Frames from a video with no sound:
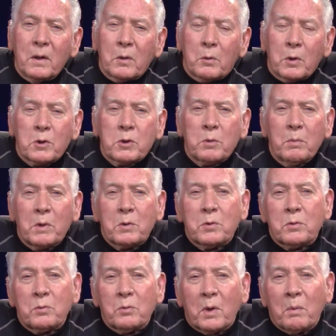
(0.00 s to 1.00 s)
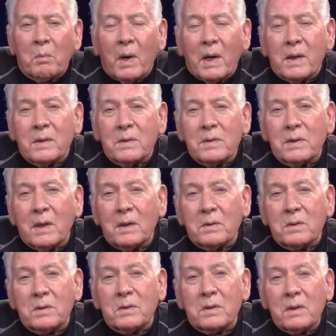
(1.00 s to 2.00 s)
Christmas reminds
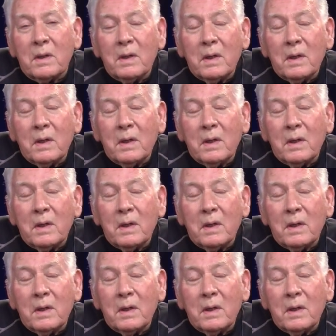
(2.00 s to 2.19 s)
us,